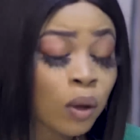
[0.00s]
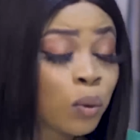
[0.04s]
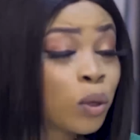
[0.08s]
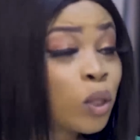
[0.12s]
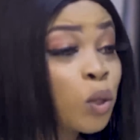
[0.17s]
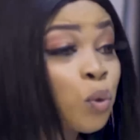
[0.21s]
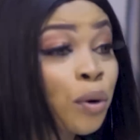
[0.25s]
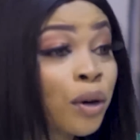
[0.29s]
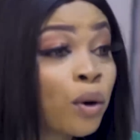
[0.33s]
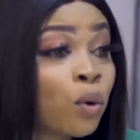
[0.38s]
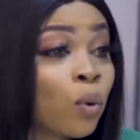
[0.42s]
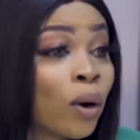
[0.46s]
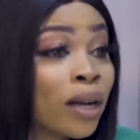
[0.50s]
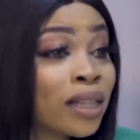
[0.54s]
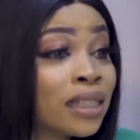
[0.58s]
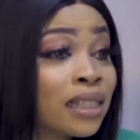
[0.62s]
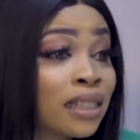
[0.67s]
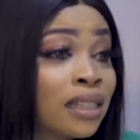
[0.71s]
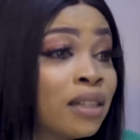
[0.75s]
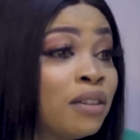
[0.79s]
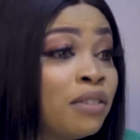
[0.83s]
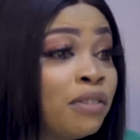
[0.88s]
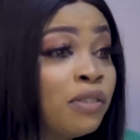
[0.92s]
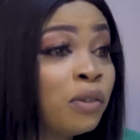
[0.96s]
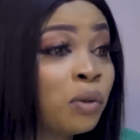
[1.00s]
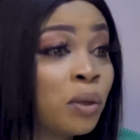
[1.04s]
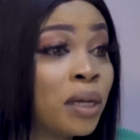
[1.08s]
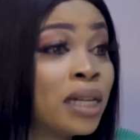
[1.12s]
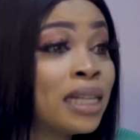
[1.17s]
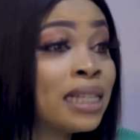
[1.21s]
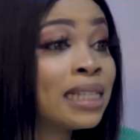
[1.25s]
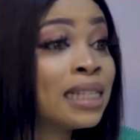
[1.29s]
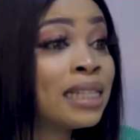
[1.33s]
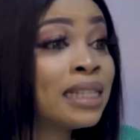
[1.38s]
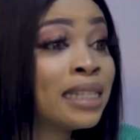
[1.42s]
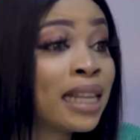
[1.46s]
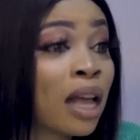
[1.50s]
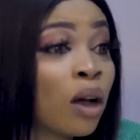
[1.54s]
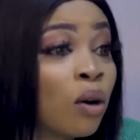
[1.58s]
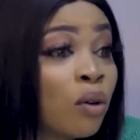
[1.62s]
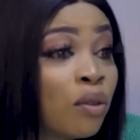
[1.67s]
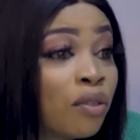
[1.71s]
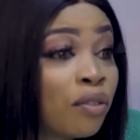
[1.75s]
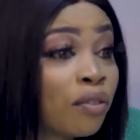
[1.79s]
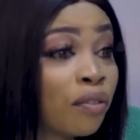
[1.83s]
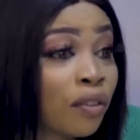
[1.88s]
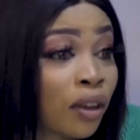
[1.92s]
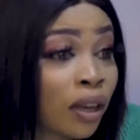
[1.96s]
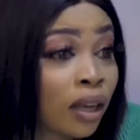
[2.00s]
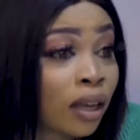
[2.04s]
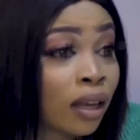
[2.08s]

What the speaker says: was requesting for a selfie.